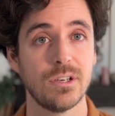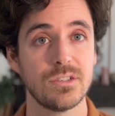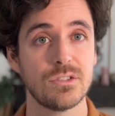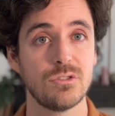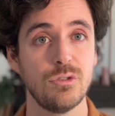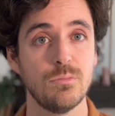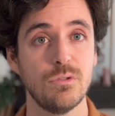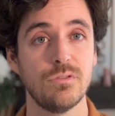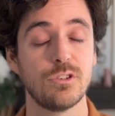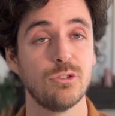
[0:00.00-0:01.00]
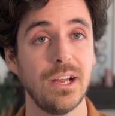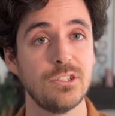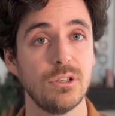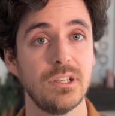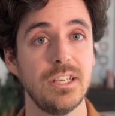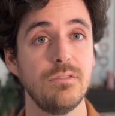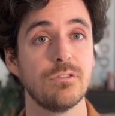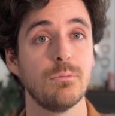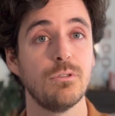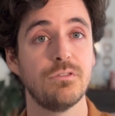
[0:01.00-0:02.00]
us to move gradually
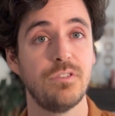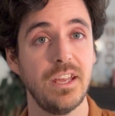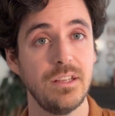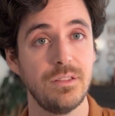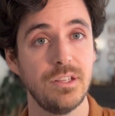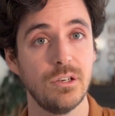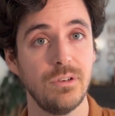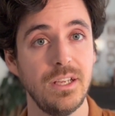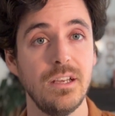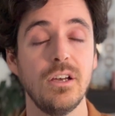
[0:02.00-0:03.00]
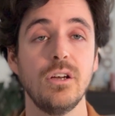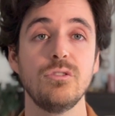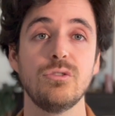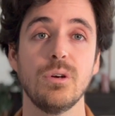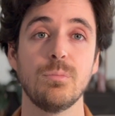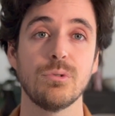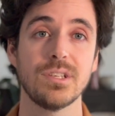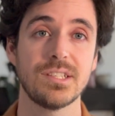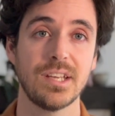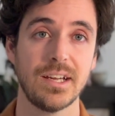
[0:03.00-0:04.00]
from a vague theory to a
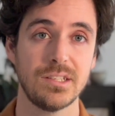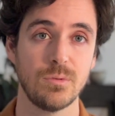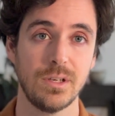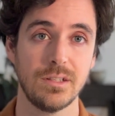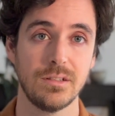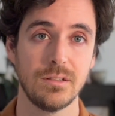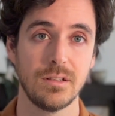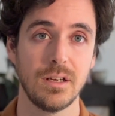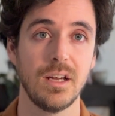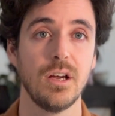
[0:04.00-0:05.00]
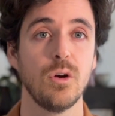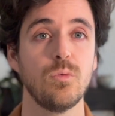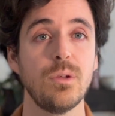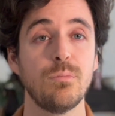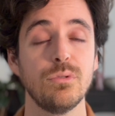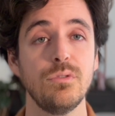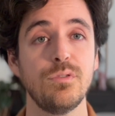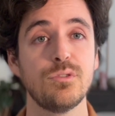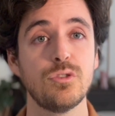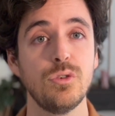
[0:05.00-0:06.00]
precise one. We
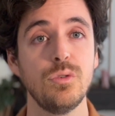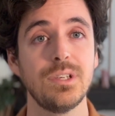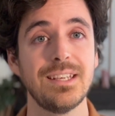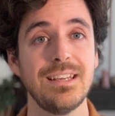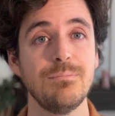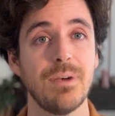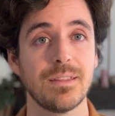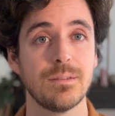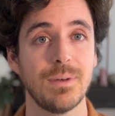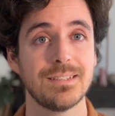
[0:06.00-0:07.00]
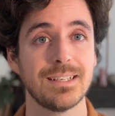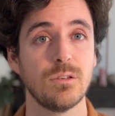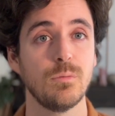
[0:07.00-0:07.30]
prove 2 key mathematical